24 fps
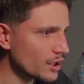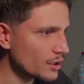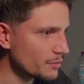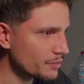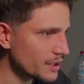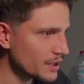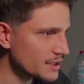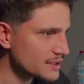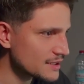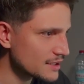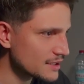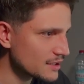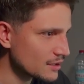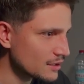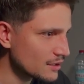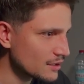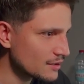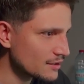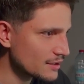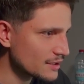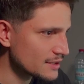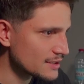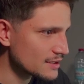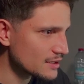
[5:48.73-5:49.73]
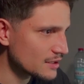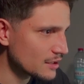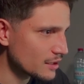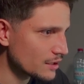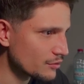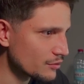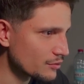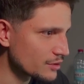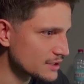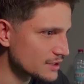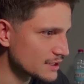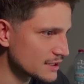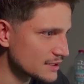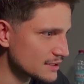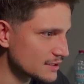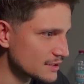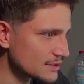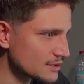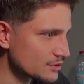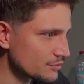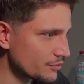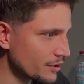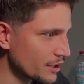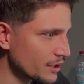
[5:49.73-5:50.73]
basically this
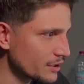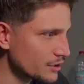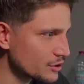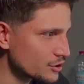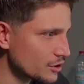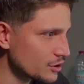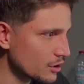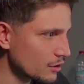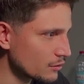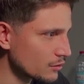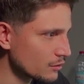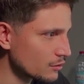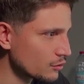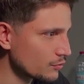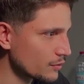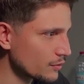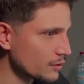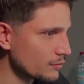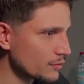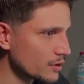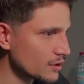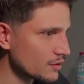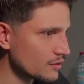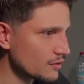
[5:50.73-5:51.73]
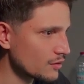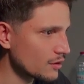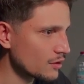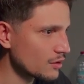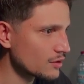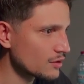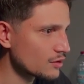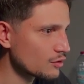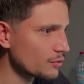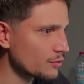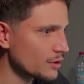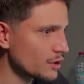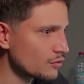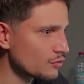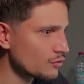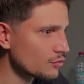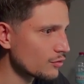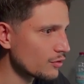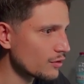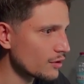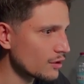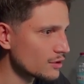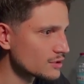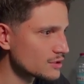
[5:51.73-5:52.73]
resistance range around
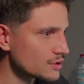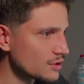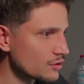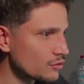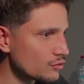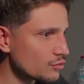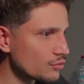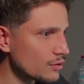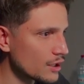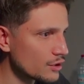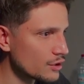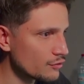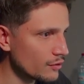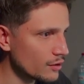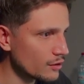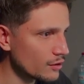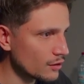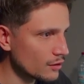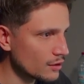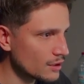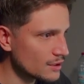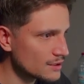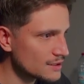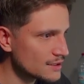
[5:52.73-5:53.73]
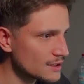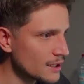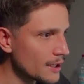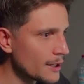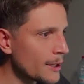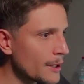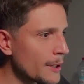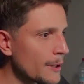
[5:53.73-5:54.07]
$22,200,